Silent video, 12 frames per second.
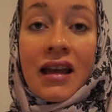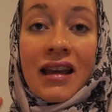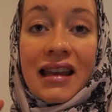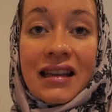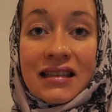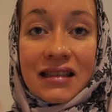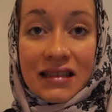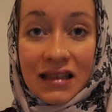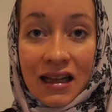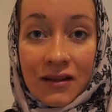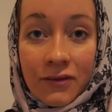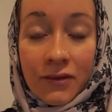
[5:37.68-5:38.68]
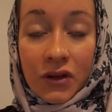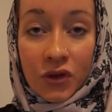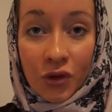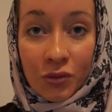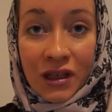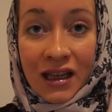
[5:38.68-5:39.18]
in itself
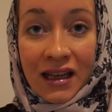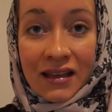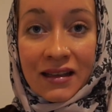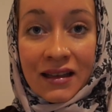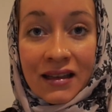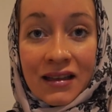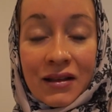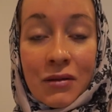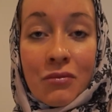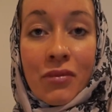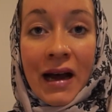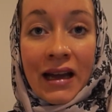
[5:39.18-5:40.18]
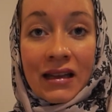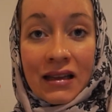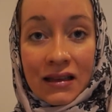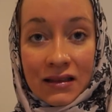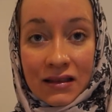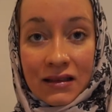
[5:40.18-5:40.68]
dominated by
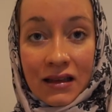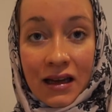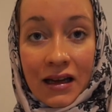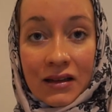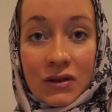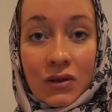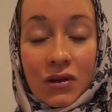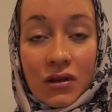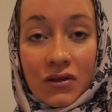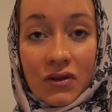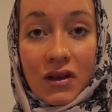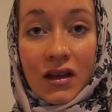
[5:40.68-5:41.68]
this sort of,